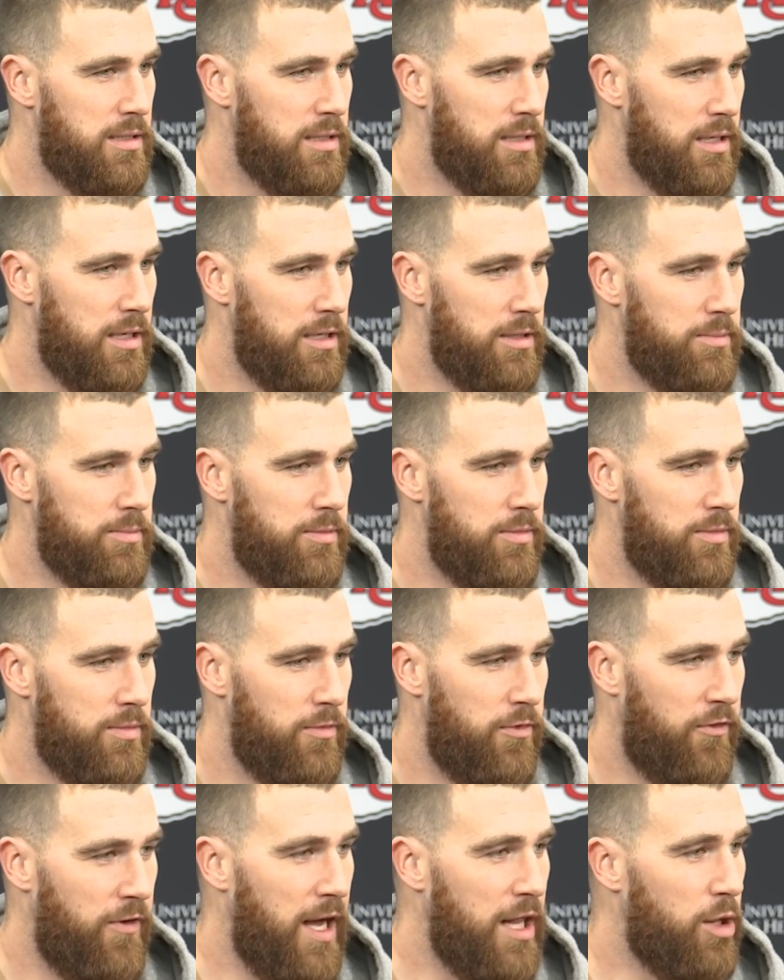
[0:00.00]
um,
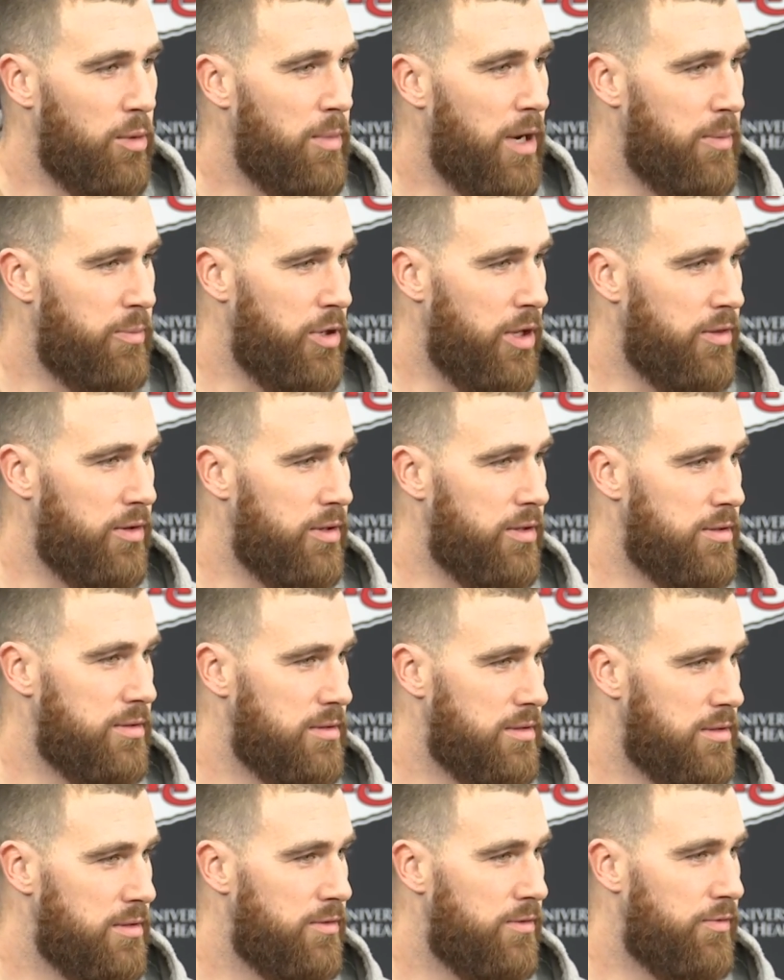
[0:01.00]
follow my brother
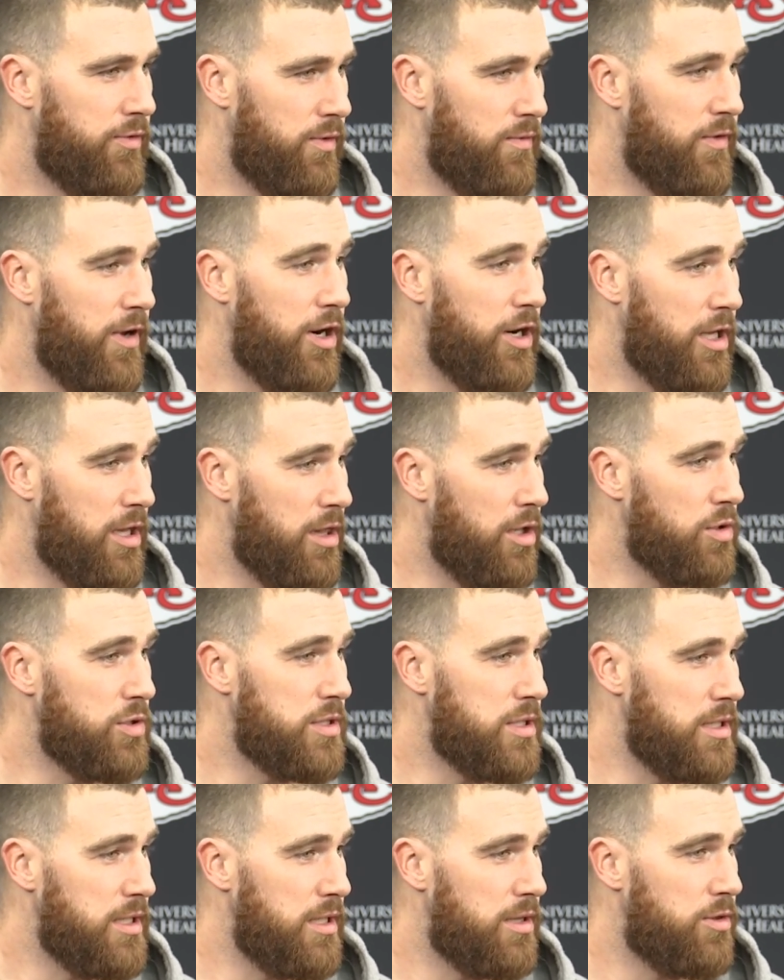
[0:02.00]
very
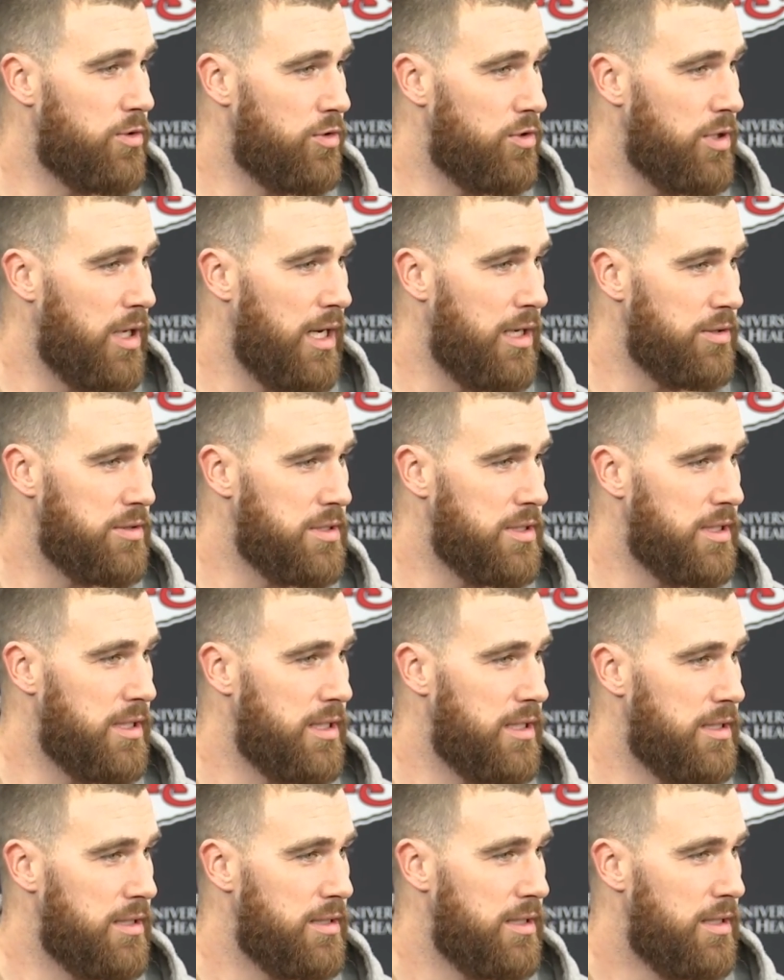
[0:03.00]
closely throughout
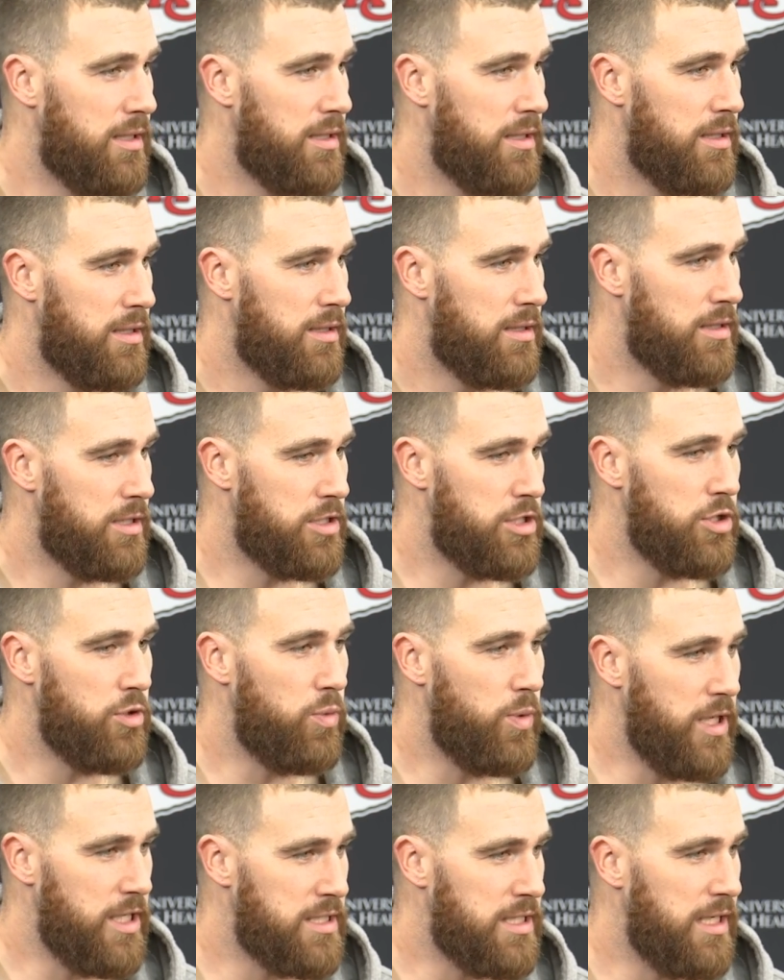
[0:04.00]
uh, the two
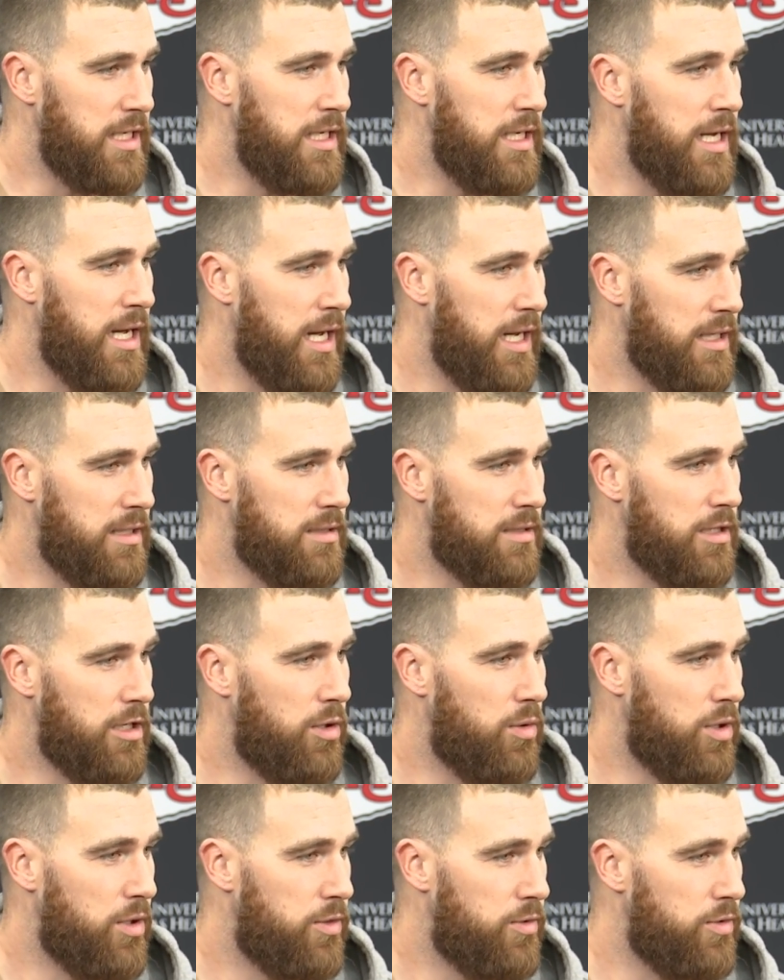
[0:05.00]
weeks that he had
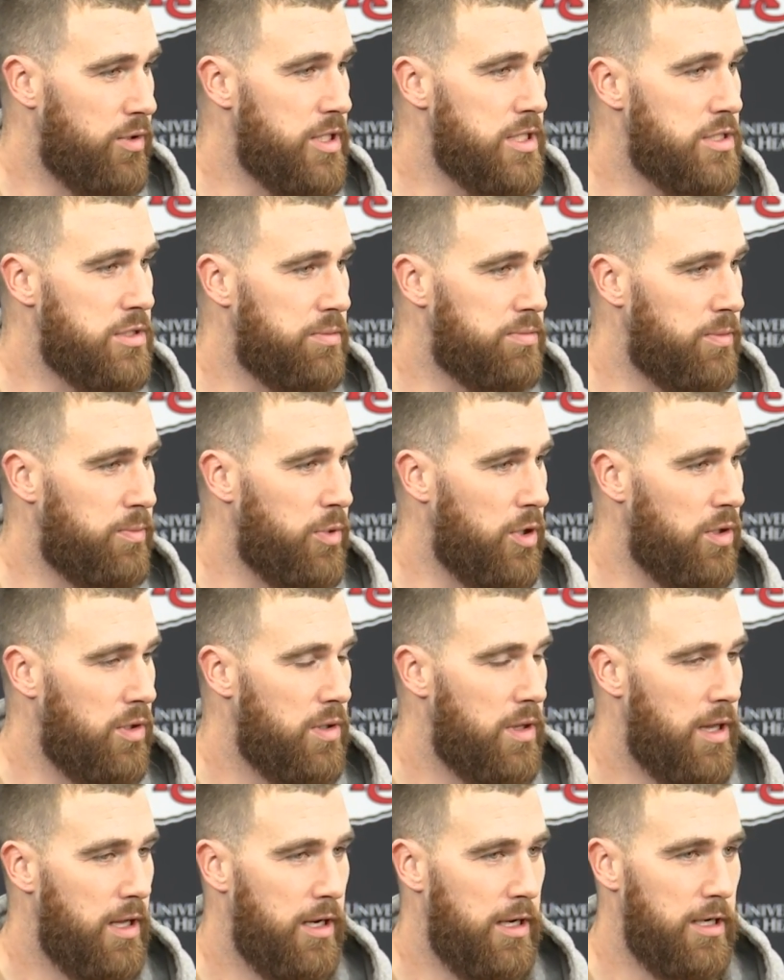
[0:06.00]
going through his Super
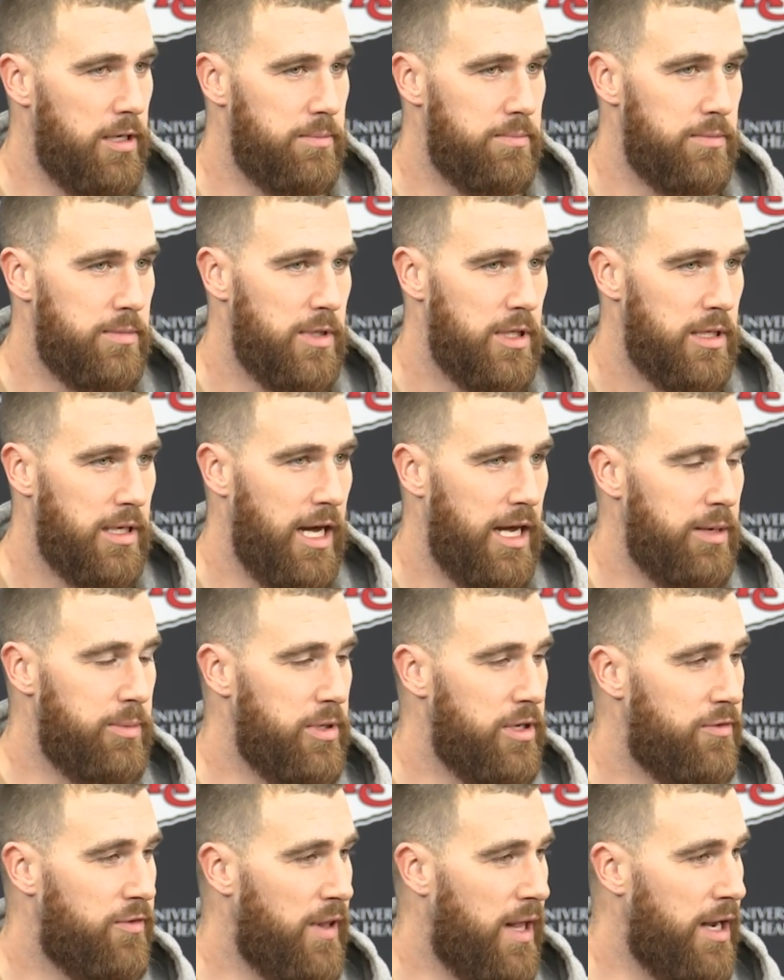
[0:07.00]
Bowl. Um, kind of
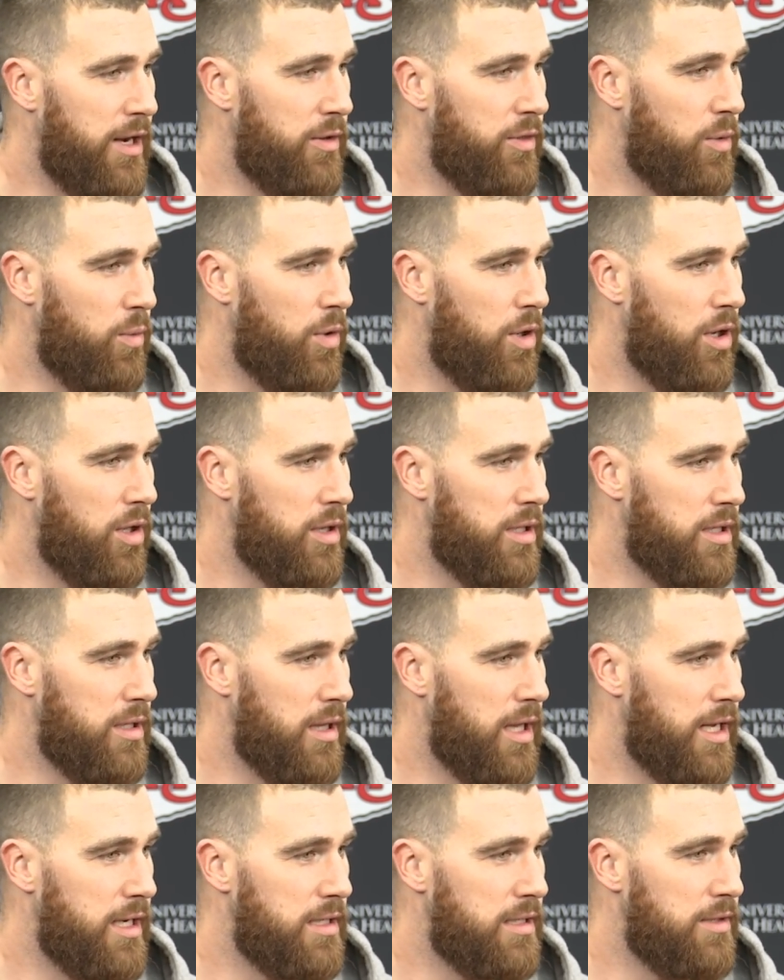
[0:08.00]
be a fly on the wall in a lot of